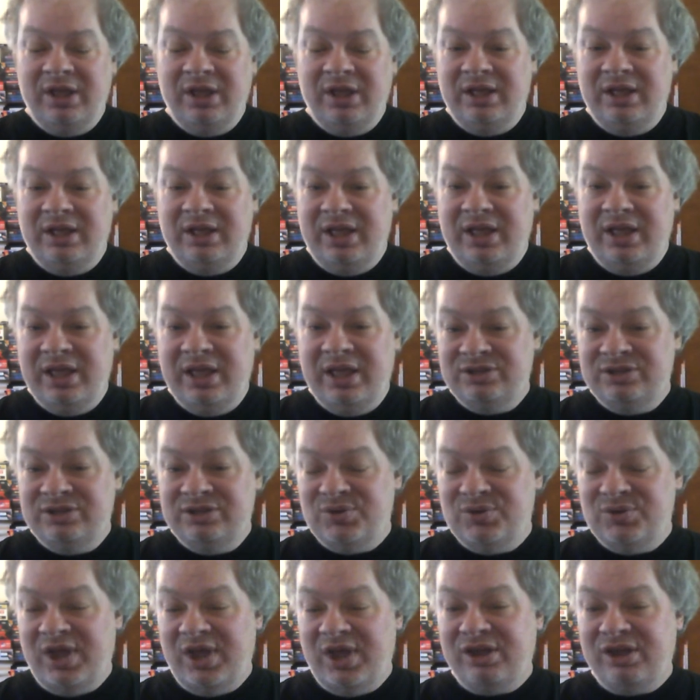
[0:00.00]
And so
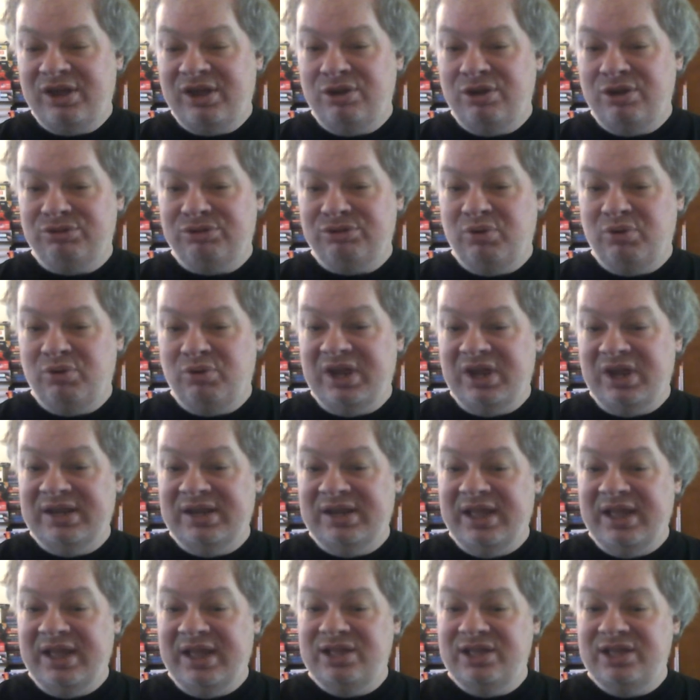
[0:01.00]
I go through and I
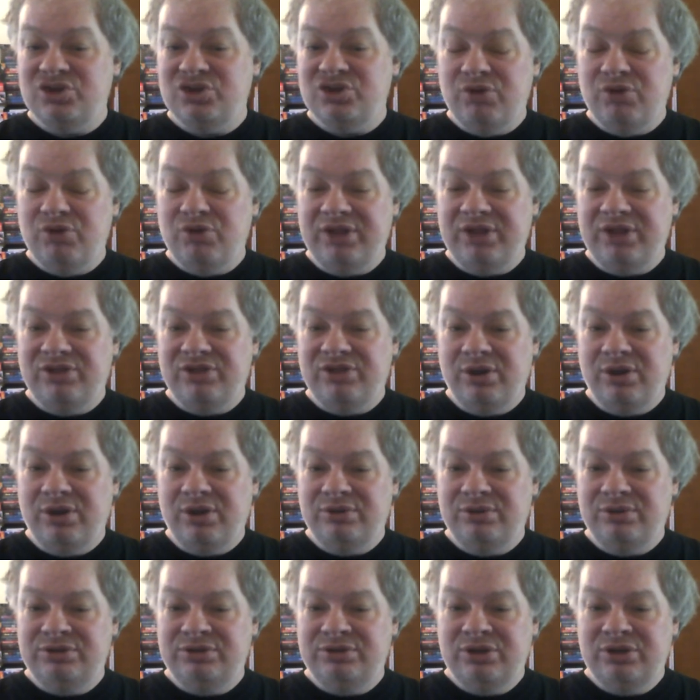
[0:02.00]
integrate
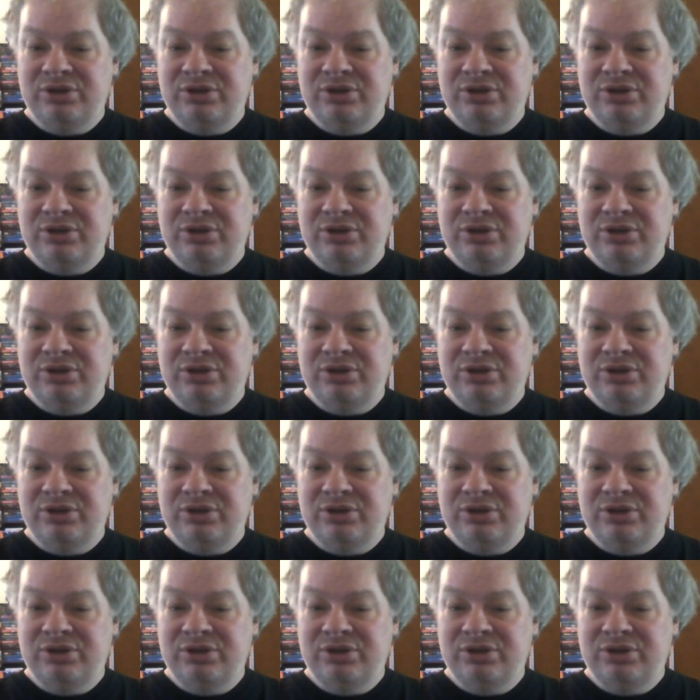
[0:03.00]
those